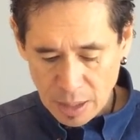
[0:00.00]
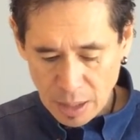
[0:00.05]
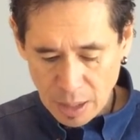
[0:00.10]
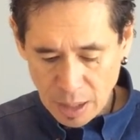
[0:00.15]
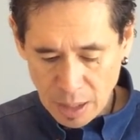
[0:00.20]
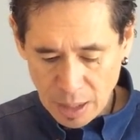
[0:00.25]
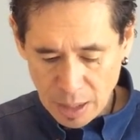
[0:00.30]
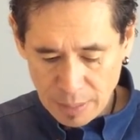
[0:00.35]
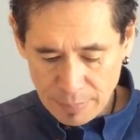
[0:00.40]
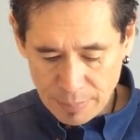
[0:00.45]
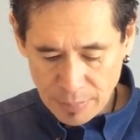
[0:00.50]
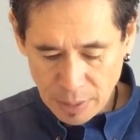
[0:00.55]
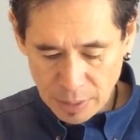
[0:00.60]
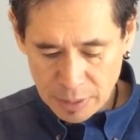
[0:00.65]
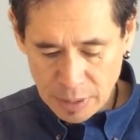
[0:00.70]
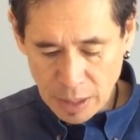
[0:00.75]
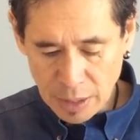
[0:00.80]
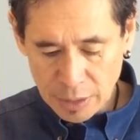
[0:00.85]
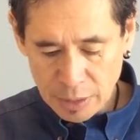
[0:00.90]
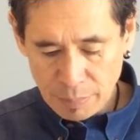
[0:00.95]

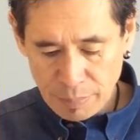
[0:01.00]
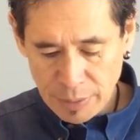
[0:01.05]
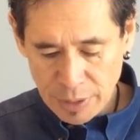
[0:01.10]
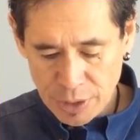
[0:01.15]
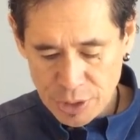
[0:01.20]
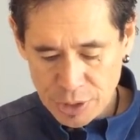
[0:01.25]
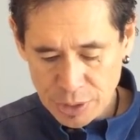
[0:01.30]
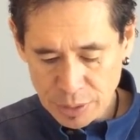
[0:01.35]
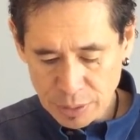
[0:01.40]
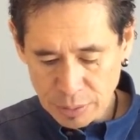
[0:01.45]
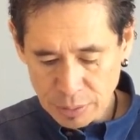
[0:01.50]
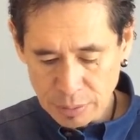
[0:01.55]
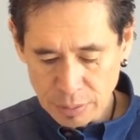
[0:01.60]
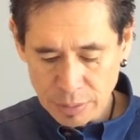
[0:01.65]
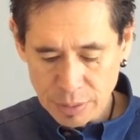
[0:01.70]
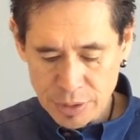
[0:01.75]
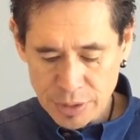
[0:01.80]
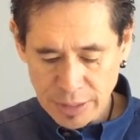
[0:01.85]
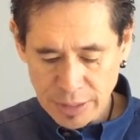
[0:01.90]
Occupational